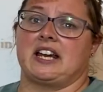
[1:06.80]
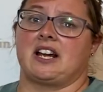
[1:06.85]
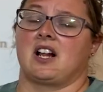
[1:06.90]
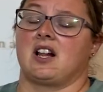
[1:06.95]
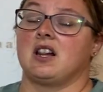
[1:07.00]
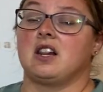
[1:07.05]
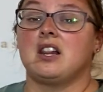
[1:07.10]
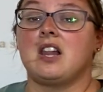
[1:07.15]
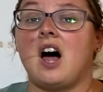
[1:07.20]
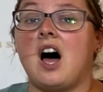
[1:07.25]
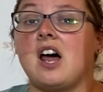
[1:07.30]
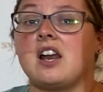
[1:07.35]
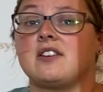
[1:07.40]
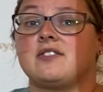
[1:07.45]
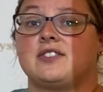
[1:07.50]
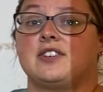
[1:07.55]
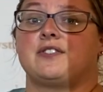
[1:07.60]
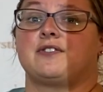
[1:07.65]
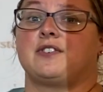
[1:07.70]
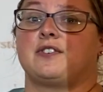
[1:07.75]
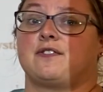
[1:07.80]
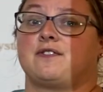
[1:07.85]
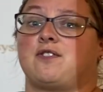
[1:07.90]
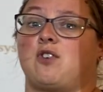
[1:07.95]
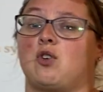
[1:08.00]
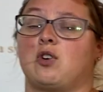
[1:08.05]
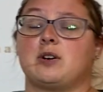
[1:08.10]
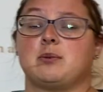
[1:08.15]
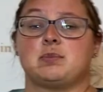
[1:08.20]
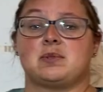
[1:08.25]
a lot of different
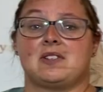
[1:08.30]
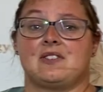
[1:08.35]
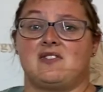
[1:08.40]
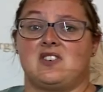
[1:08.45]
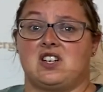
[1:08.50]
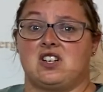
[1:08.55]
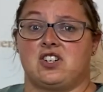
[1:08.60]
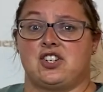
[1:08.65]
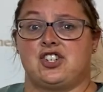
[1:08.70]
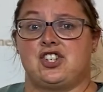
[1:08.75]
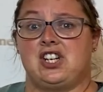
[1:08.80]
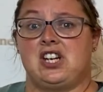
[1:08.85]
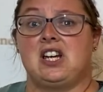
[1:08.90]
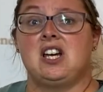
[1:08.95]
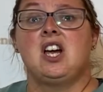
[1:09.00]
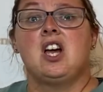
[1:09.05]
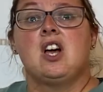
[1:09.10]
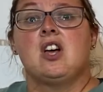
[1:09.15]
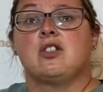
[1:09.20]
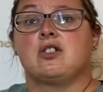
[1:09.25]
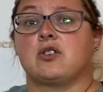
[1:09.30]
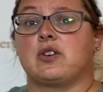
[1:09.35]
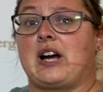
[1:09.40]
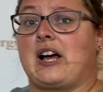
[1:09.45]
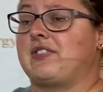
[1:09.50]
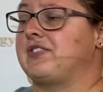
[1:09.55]
forms of energy throughout